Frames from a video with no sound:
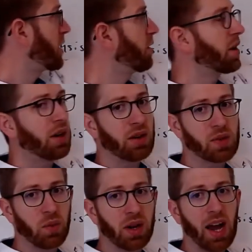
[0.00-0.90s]
here is what
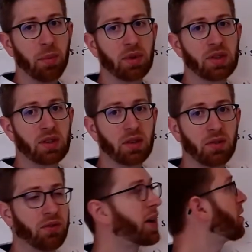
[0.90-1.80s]
happens to the
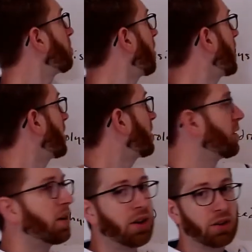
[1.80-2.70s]
final product
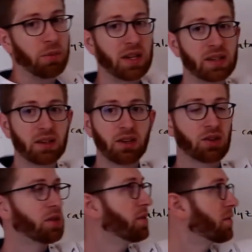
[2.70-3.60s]
under base conditions,
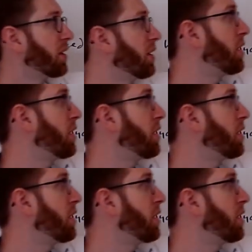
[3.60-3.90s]
right, that you